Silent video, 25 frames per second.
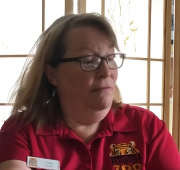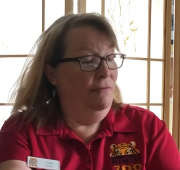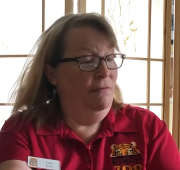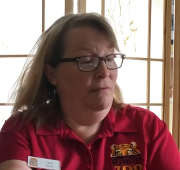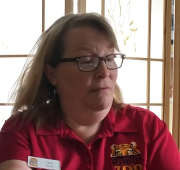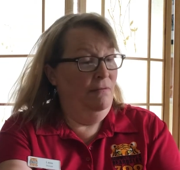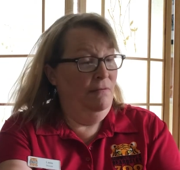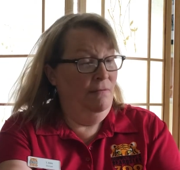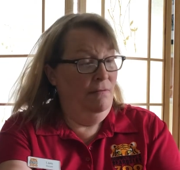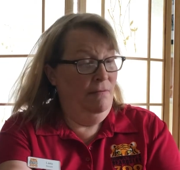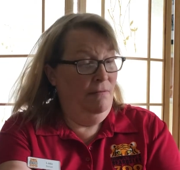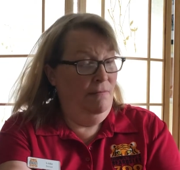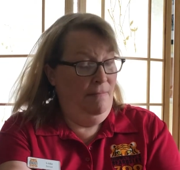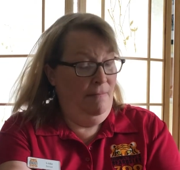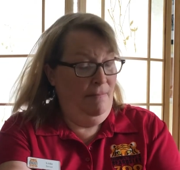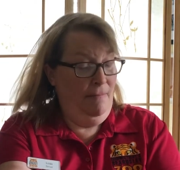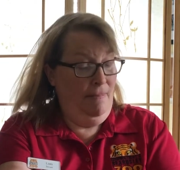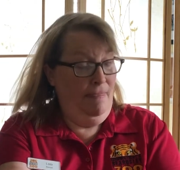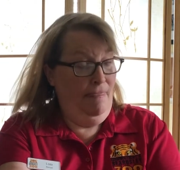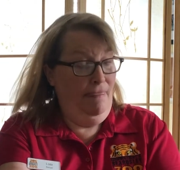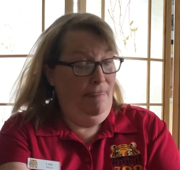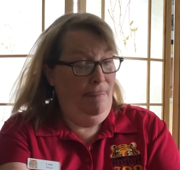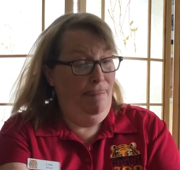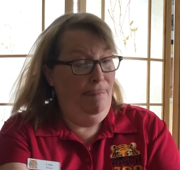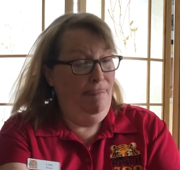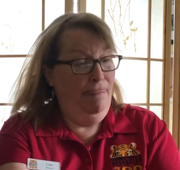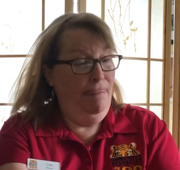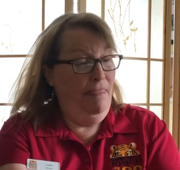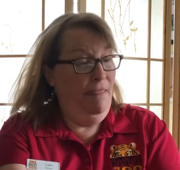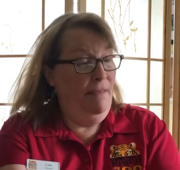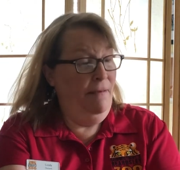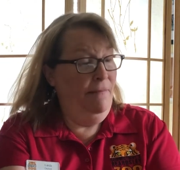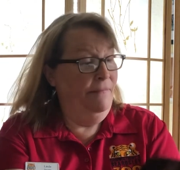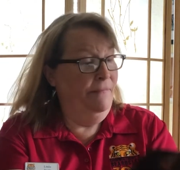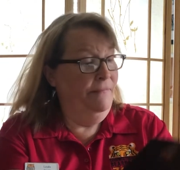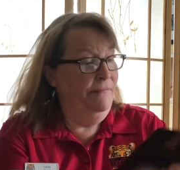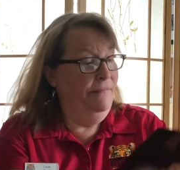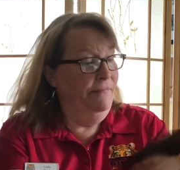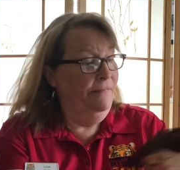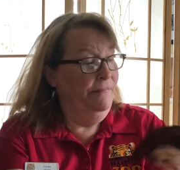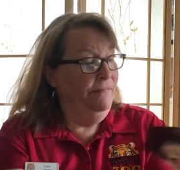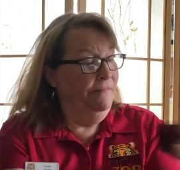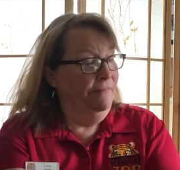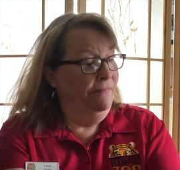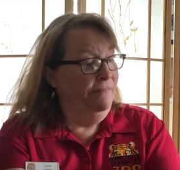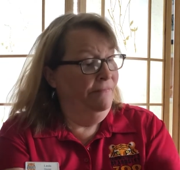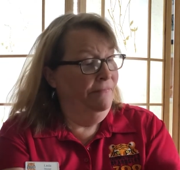[no speech]